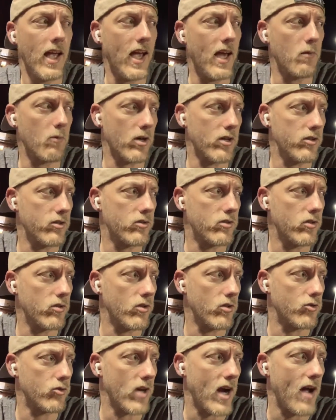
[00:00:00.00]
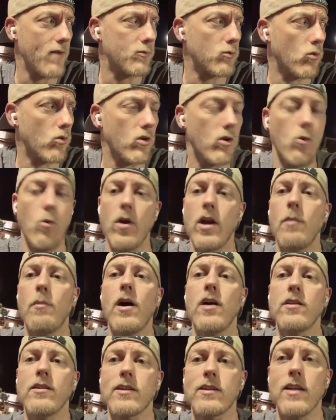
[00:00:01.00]
And we're going to do the draft order. And when
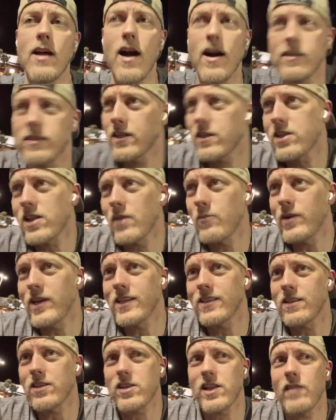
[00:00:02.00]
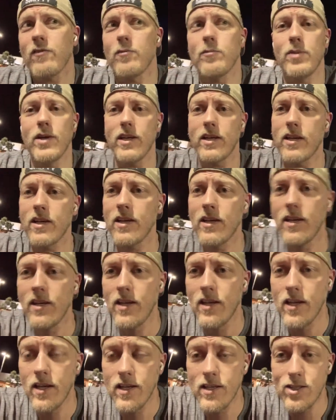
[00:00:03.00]
I'm on the clock, let's say we get the 7 pick,
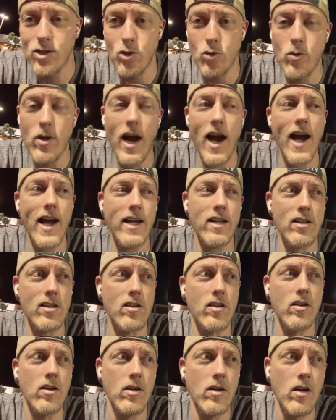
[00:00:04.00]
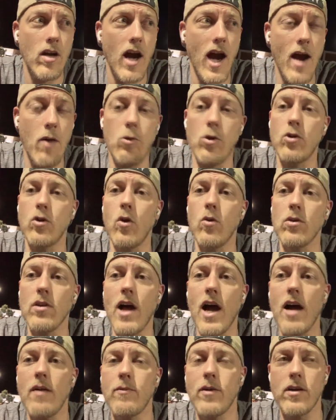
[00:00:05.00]
you guys, I will go
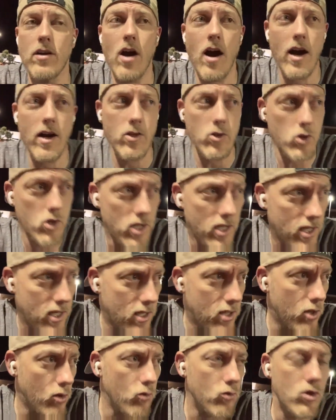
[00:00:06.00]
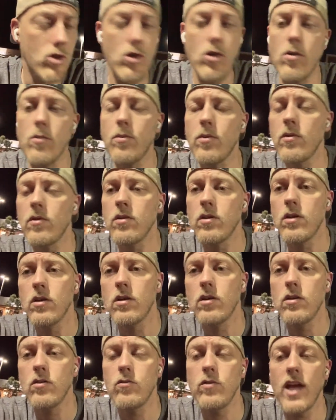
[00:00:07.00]
live on IG, YouTube,
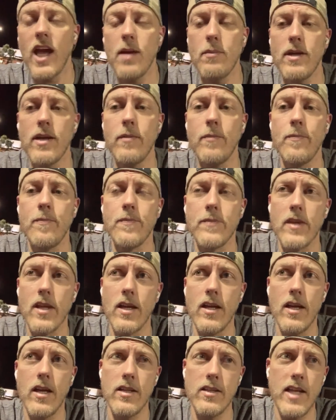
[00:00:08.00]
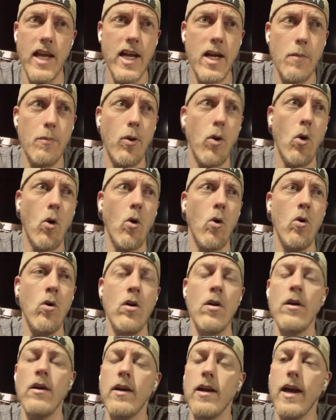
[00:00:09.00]
you name it, take a
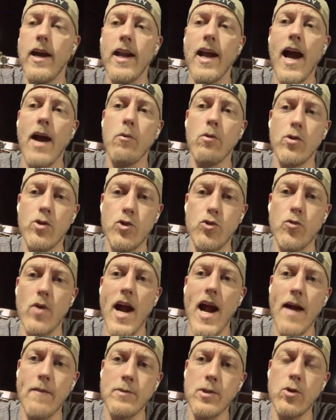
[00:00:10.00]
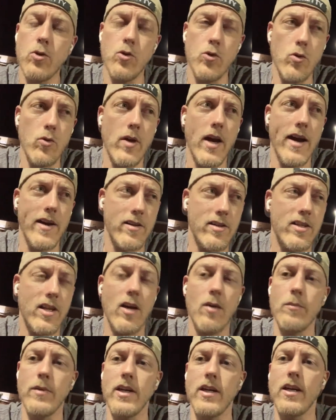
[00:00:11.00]
poll, and I will draft who you guys
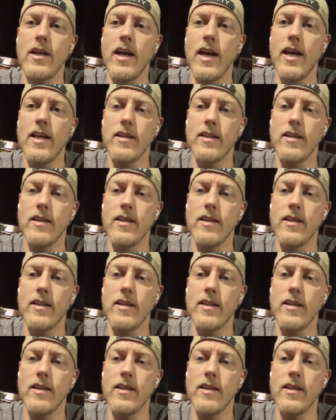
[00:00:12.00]
tell me.